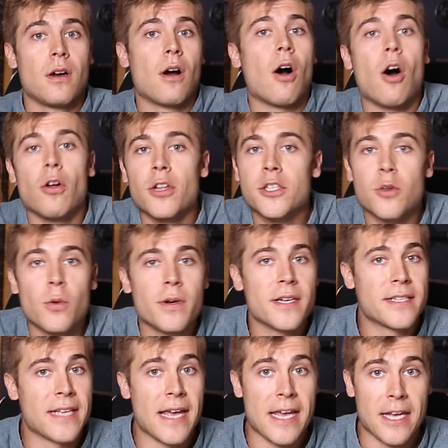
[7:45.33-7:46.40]
All it's going to
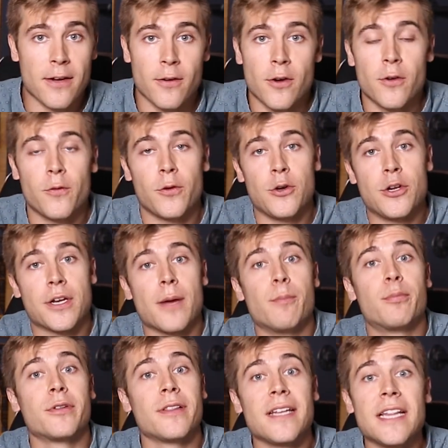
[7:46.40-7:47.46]
take for you to
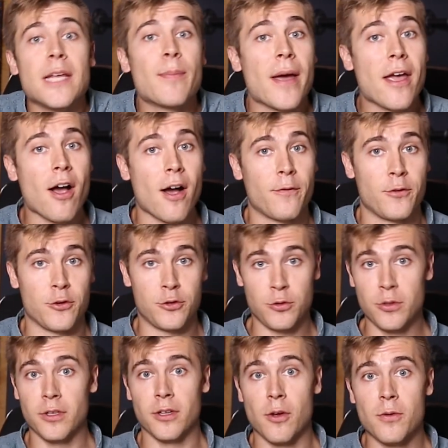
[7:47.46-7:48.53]
completely pay off your
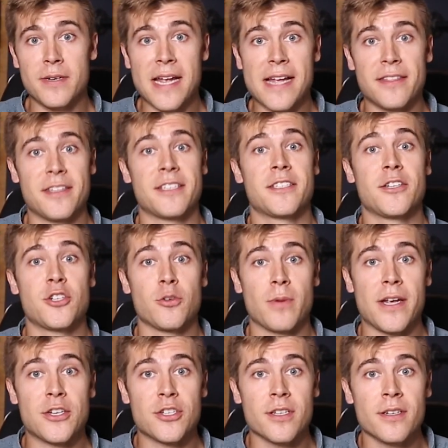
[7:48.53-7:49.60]
student loan debt in this
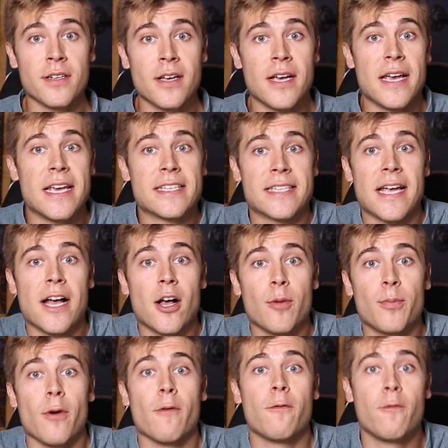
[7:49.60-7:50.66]
situation is to
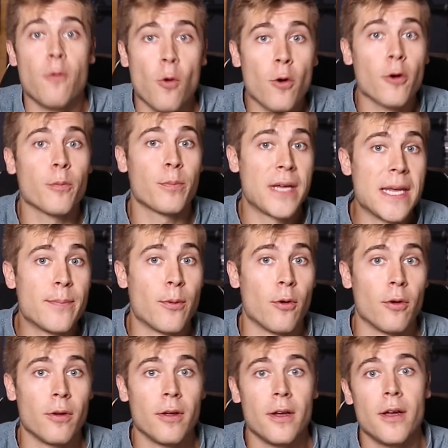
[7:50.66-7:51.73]
help 4
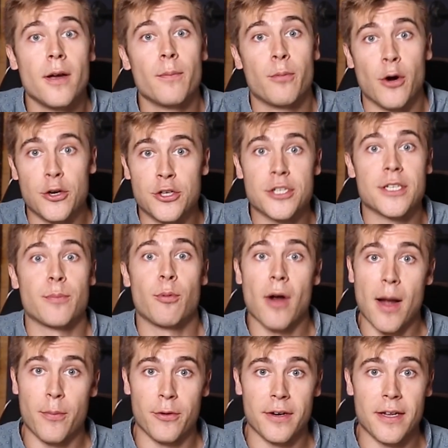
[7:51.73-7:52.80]
people purchase a
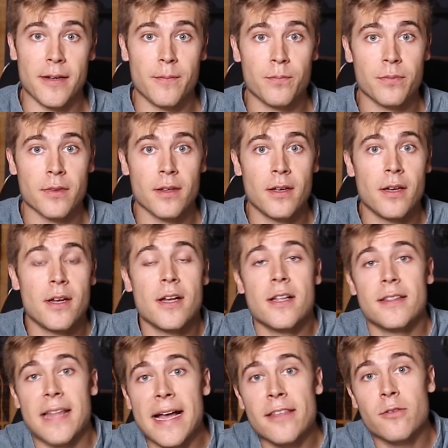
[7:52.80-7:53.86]
property.
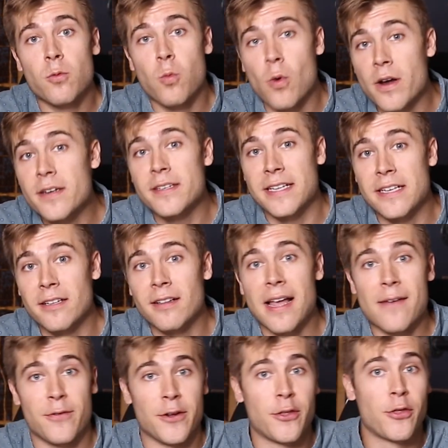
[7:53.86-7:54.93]
That's 1 deal
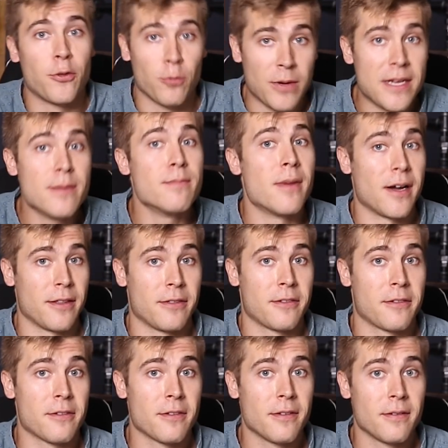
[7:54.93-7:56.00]
every 3
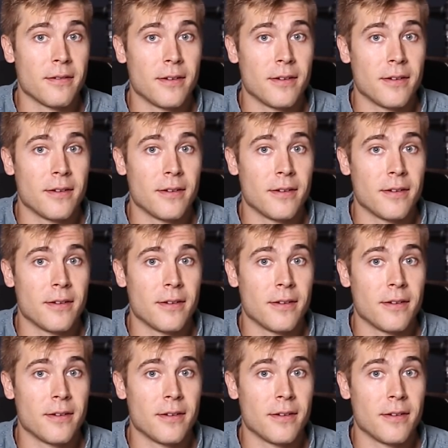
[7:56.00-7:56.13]
months.